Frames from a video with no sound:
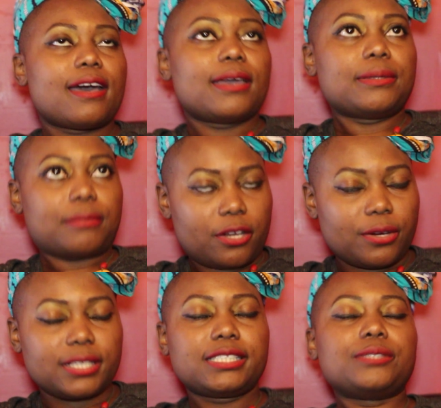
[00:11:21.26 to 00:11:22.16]
I am
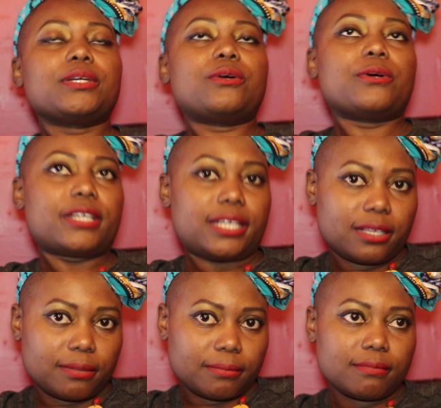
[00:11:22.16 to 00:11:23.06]
currently
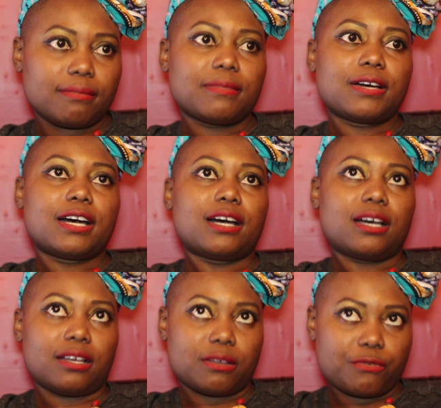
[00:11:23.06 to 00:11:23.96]
recording
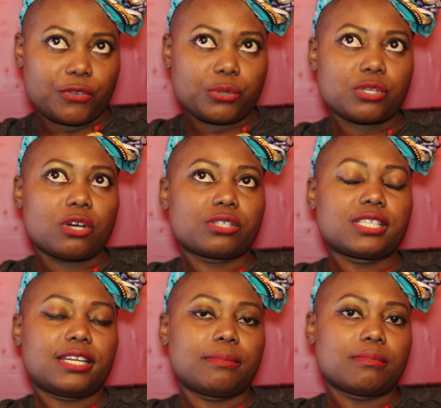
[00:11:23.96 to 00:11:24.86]
a few
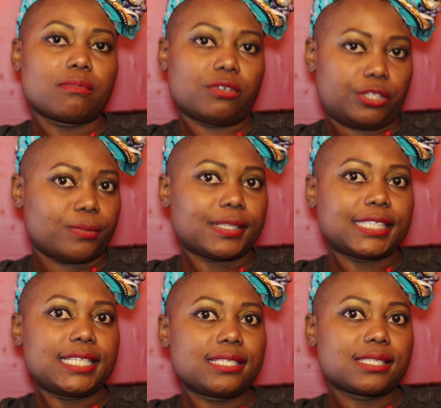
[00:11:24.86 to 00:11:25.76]
songs that I'm going to
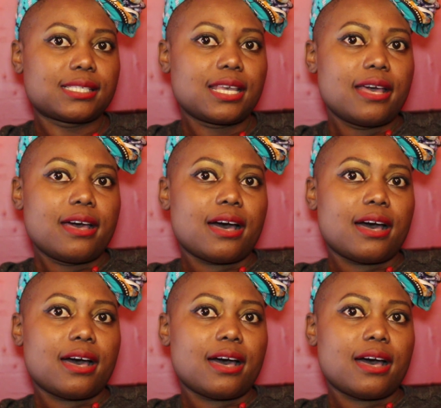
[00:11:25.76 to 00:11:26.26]
release.